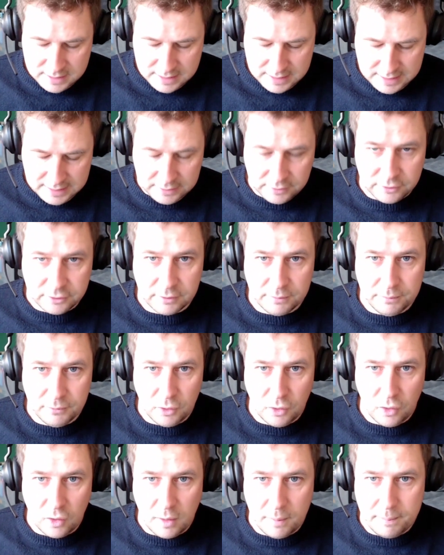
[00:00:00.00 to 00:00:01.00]
and some
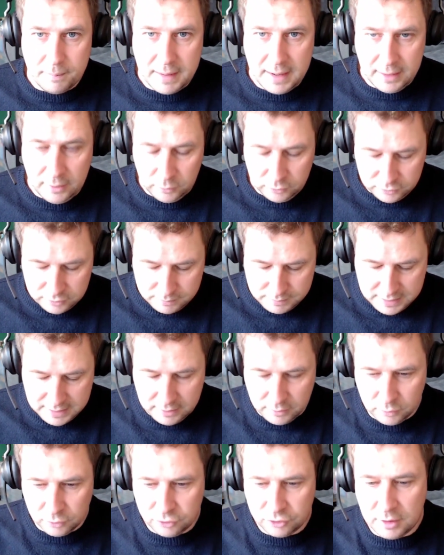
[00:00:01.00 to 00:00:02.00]
more male to
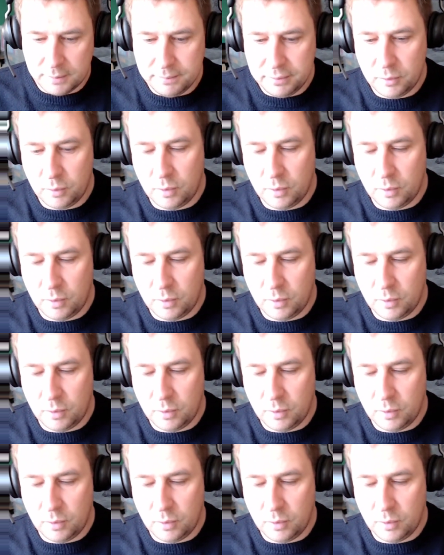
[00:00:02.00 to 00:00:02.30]
male jumper